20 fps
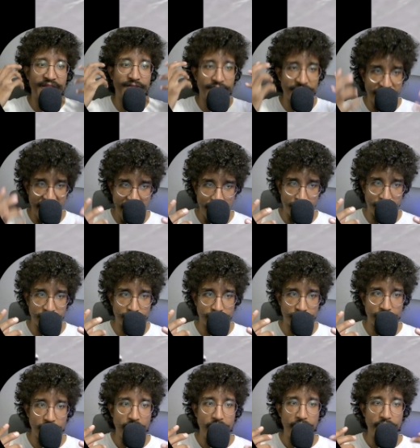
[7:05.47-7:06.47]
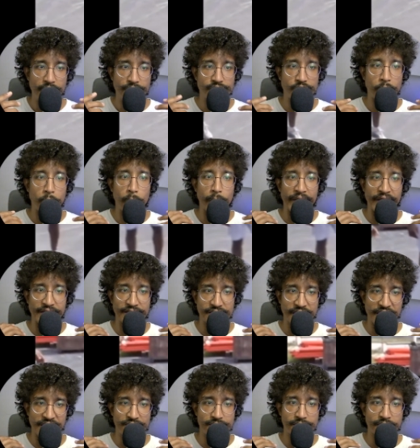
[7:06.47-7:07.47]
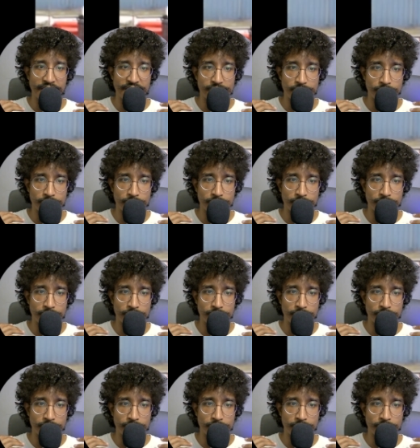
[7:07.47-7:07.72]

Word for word: the damage. So it's it's it's